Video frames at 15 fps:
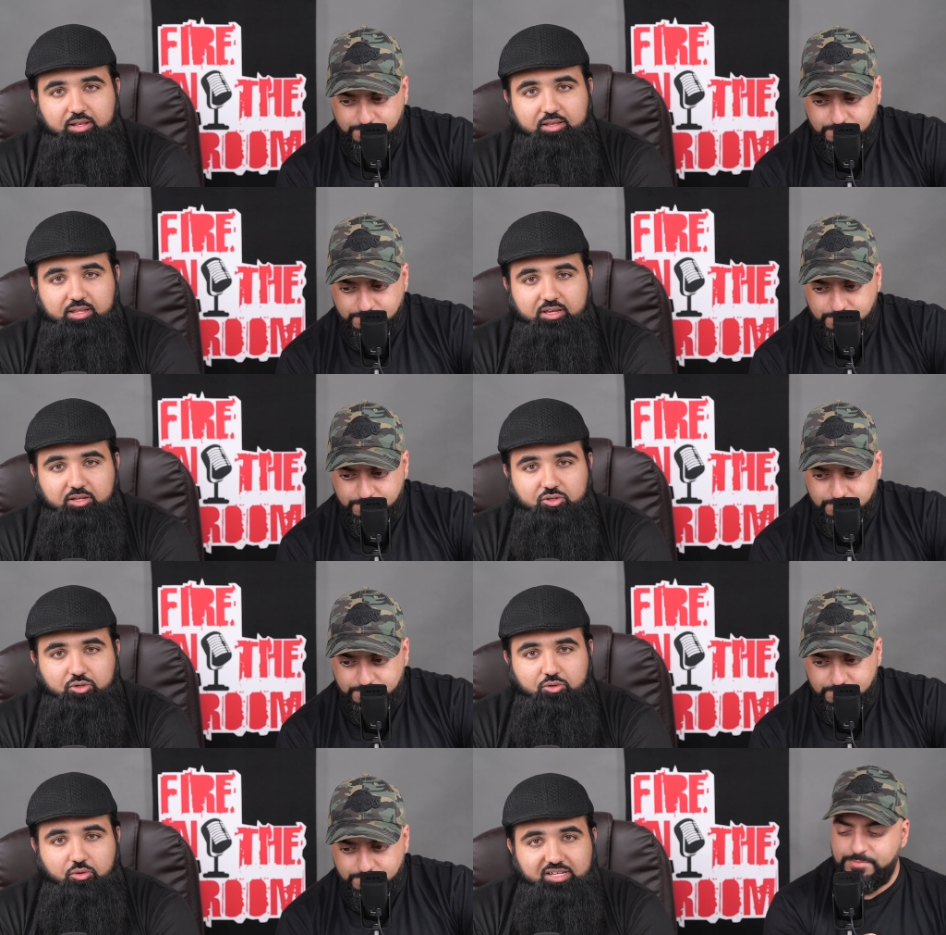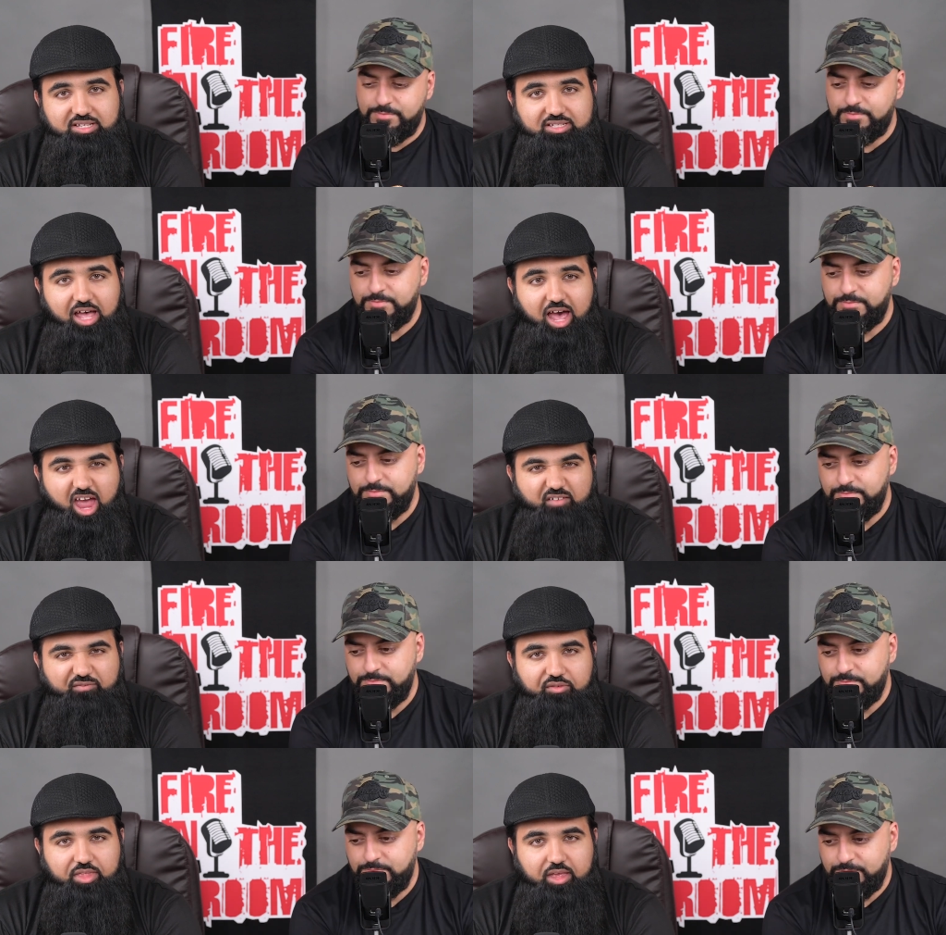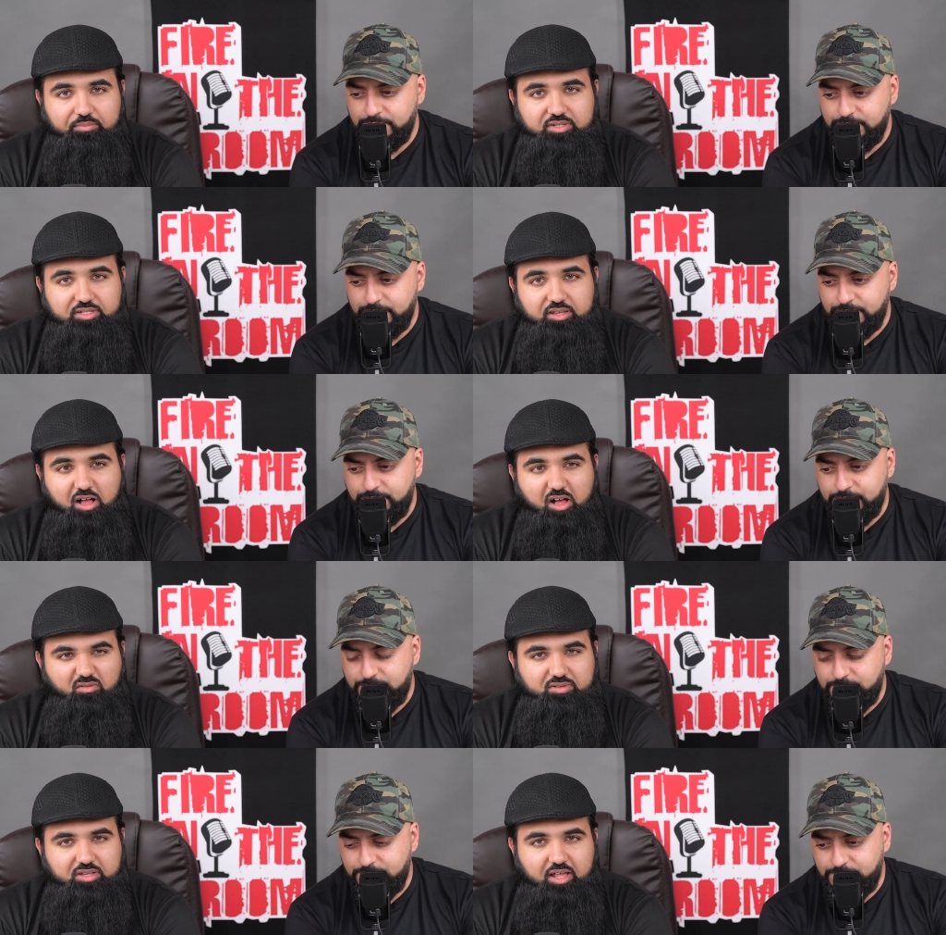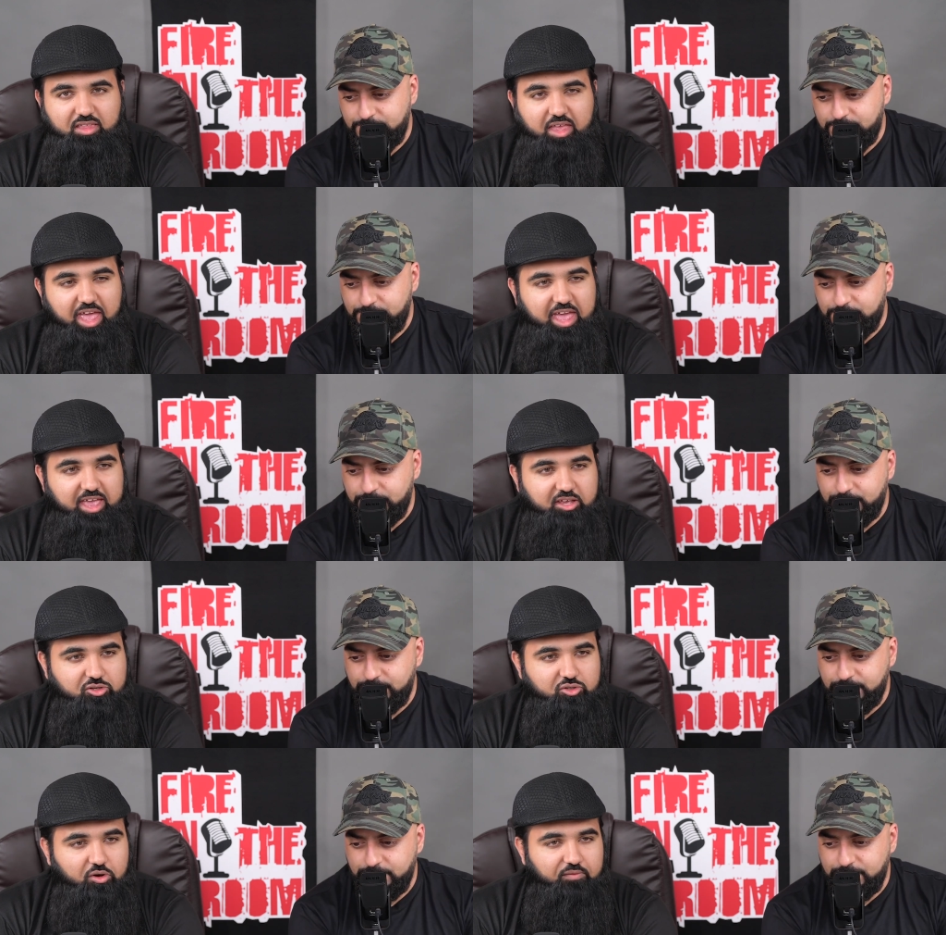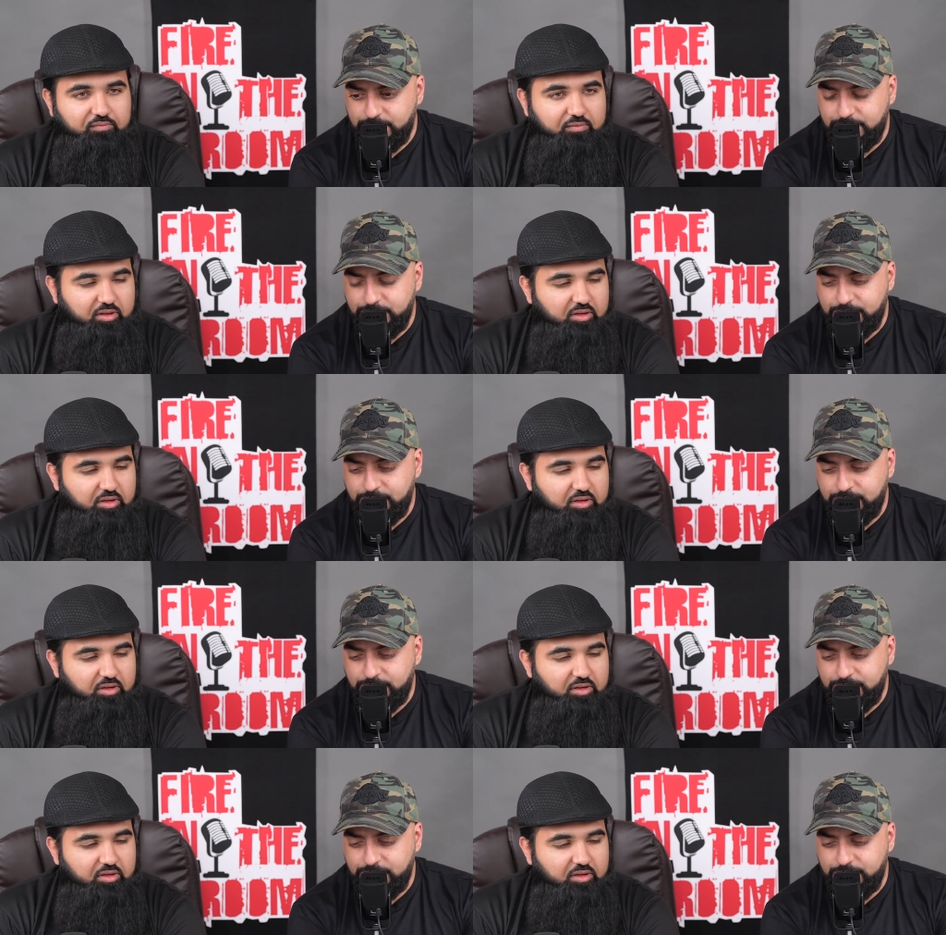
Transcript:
Speaker 1: need to decide for themselves at the age of